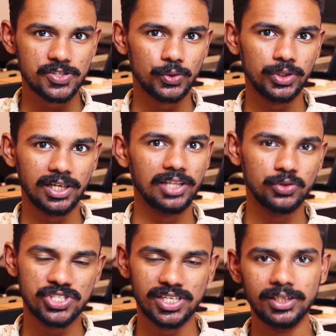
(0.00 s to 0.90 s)
on a sounding lot
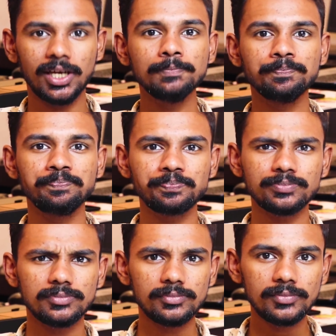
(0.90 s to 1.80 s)
on the Chia?
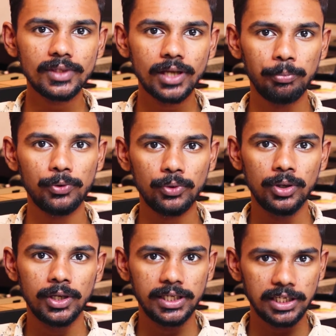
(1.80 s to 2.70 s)

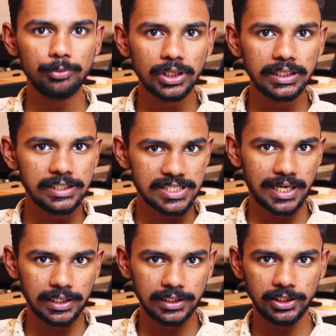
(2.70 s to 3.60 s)
So, in this
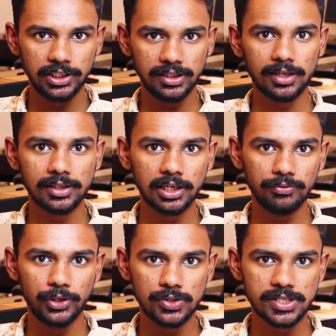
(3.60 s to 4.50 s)
channel, this
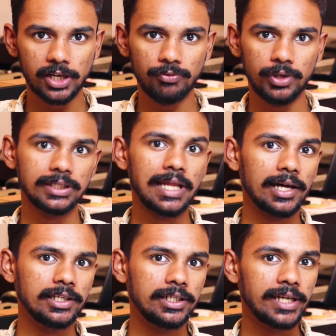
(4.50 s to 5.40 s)
videos
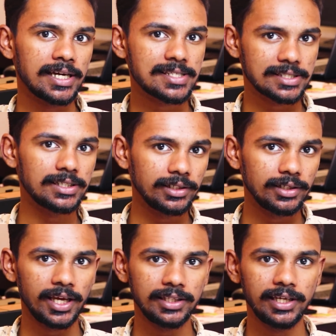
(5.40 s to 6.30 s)
next day, I
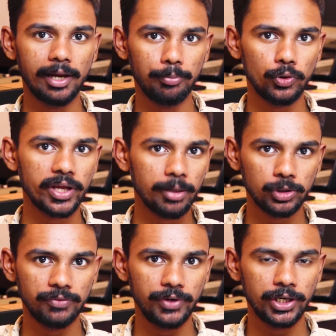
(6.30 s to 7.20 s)
upload the
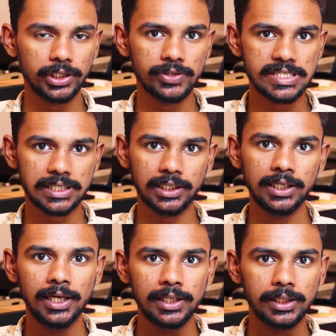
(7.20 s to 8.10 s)
video on the website,
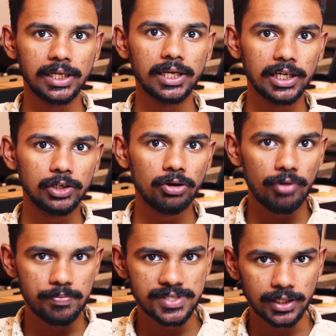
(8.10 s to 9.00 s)

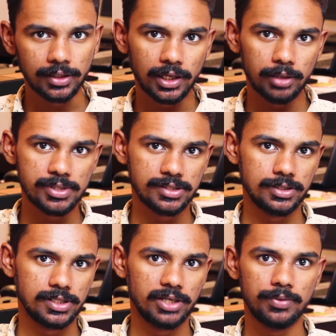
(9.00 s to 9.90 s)
your
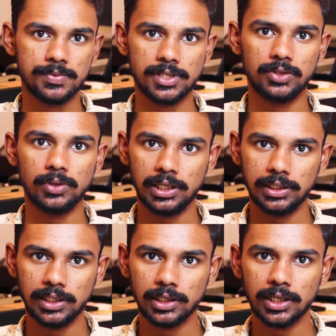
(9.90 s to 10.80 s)
business website, your
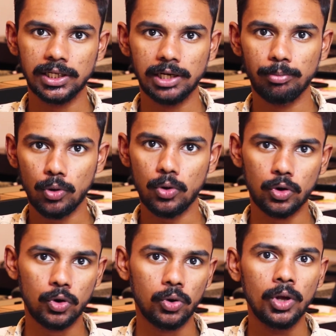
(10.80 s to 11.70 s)

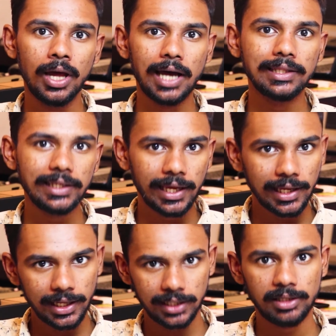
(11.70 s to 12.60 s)
blog. That's why a
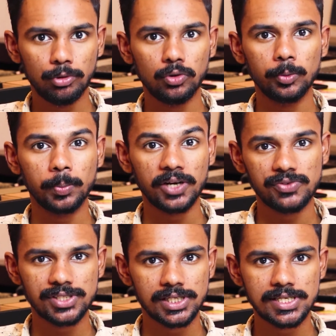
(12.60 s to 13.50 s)

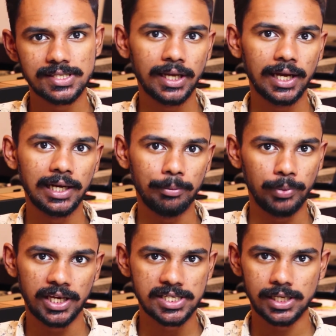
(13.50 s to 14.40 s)
professional style
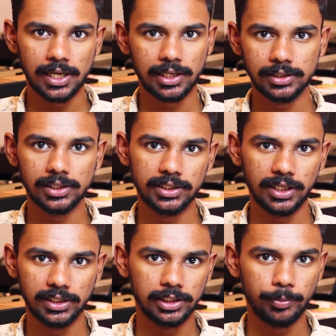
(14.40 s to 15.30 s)
application.
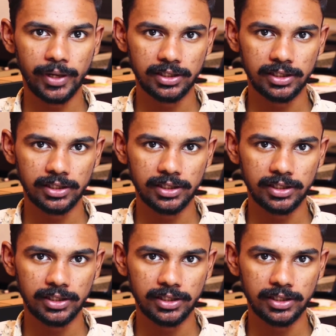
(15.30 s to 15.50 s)
That's